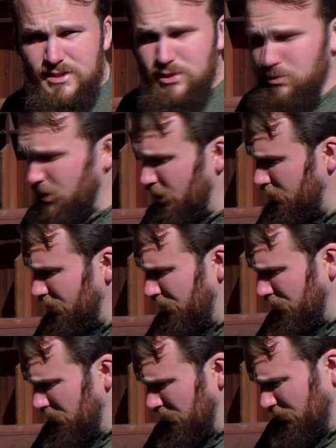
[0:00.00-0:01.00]

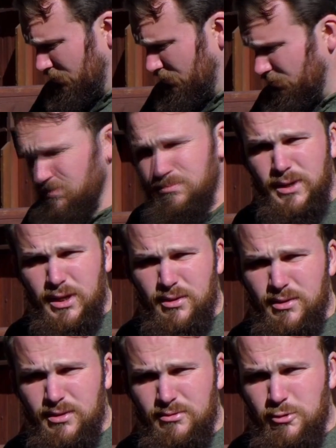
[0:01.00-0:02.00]
incredibly
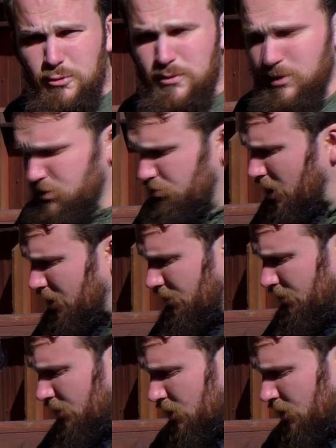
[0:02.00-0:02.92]
bitter and over-extracted.